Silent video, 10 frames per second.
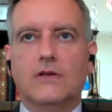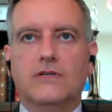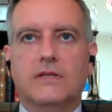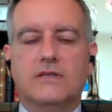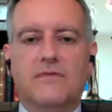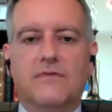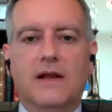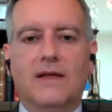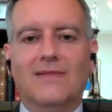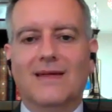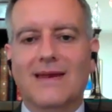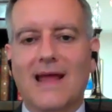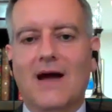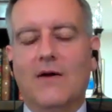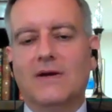So there's a feeling that
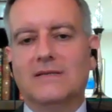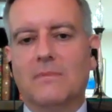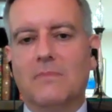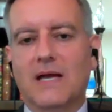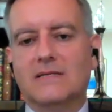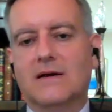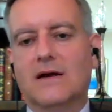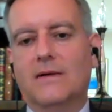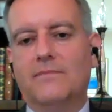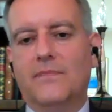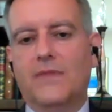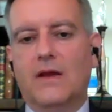now is the best time